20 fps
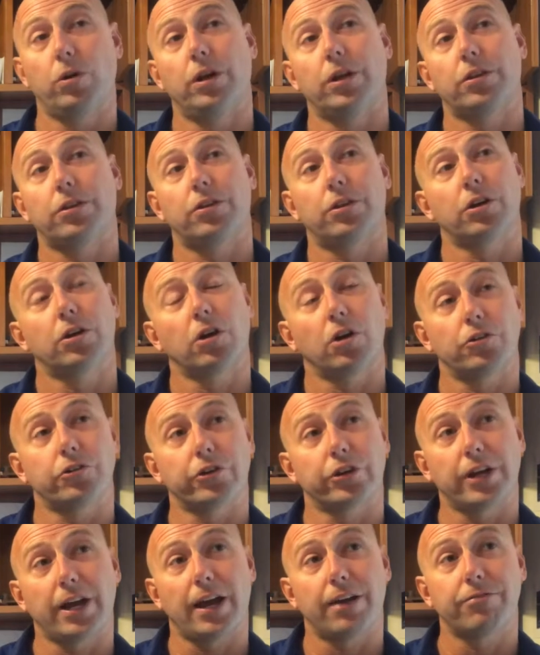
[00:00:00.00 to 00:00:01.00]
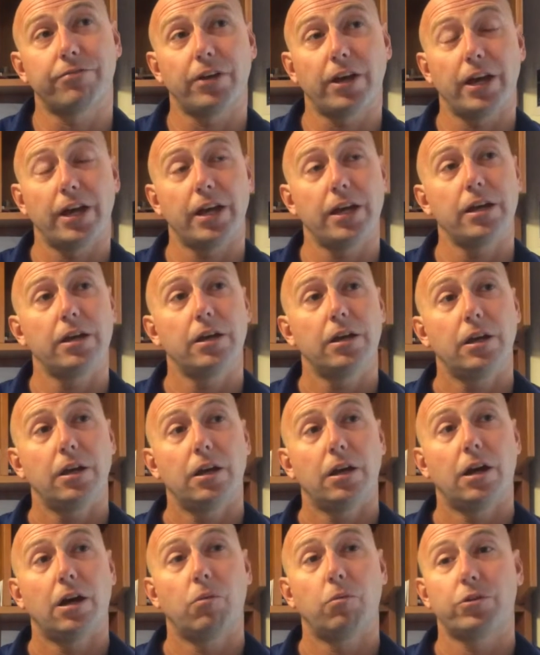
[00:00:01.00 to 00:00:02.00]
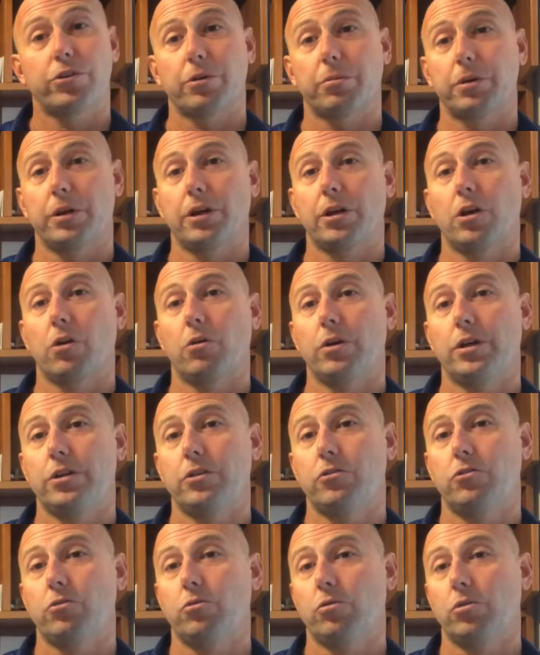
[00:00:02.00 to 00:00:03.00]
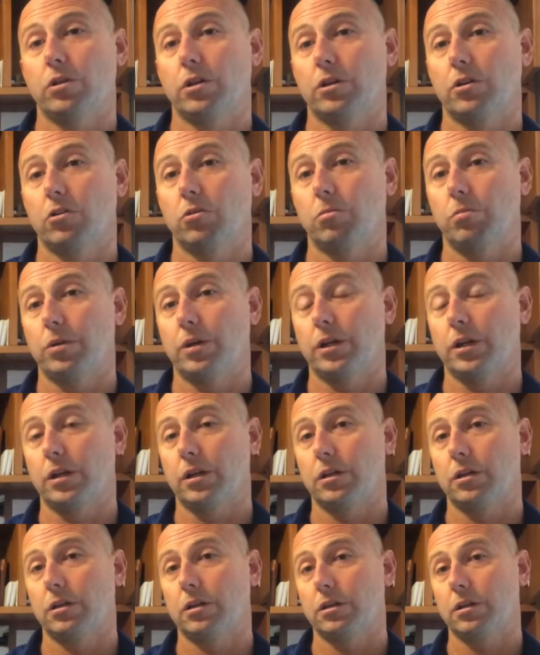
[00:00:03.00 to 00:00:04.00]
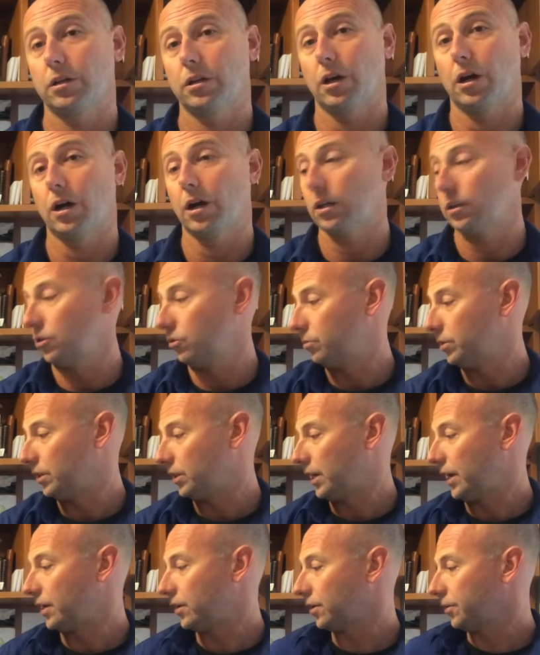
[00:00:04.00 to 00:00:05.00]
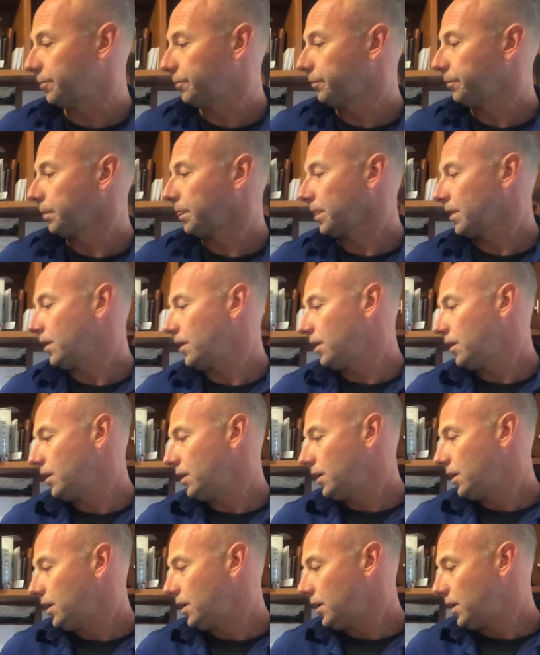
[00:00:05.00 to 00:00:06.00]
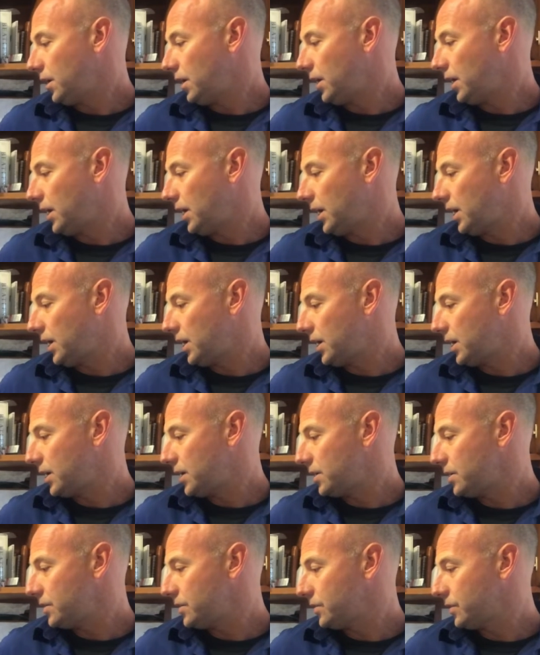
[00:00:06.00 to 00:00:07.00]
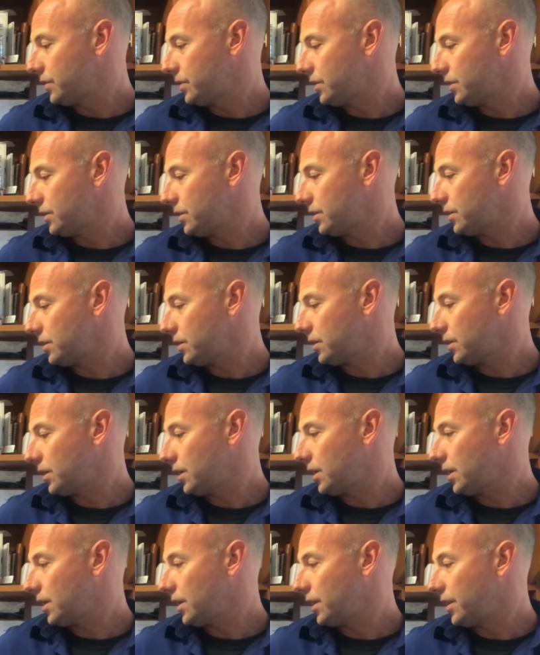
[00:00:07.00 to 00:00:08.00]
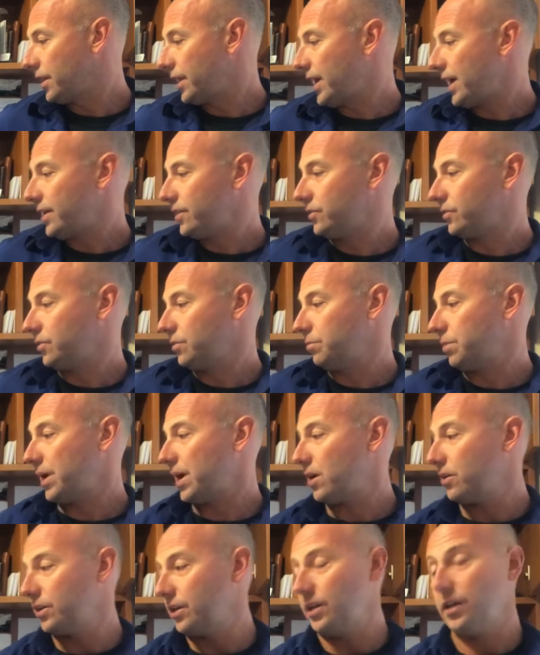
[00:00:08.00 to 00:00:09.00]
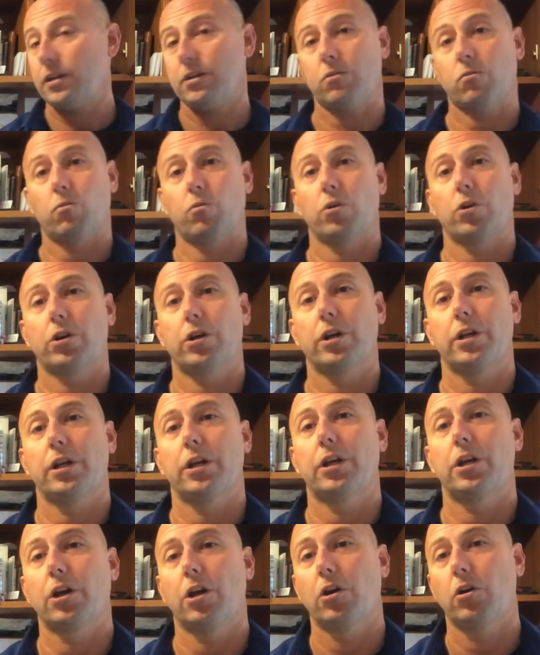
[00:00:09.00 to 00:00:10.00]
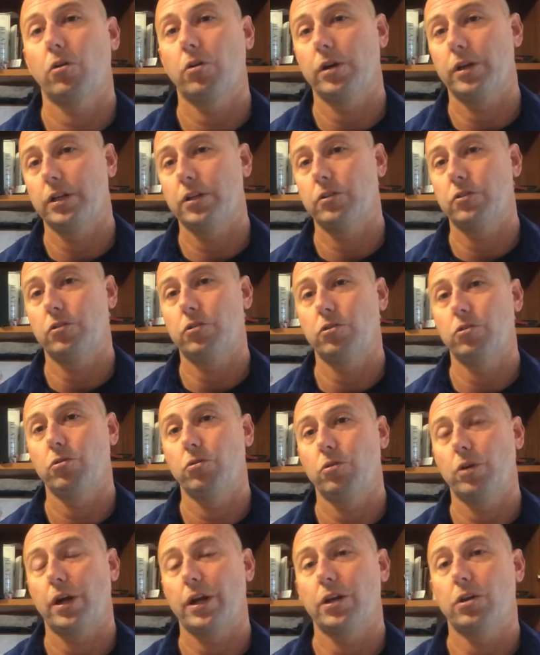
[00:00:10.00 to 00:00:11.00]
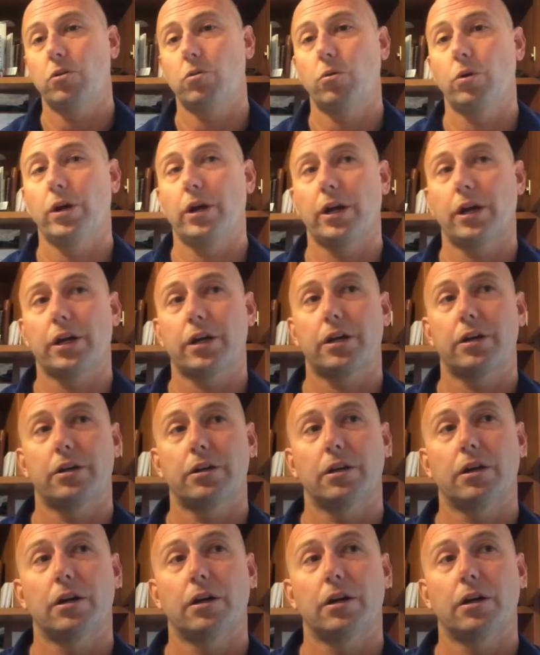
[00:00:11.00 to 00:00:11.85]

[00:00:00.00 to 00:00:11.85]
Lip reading: with the Culture Cafe, which I'm going to go into a little bit later. And that's about it. We're going to go into a quick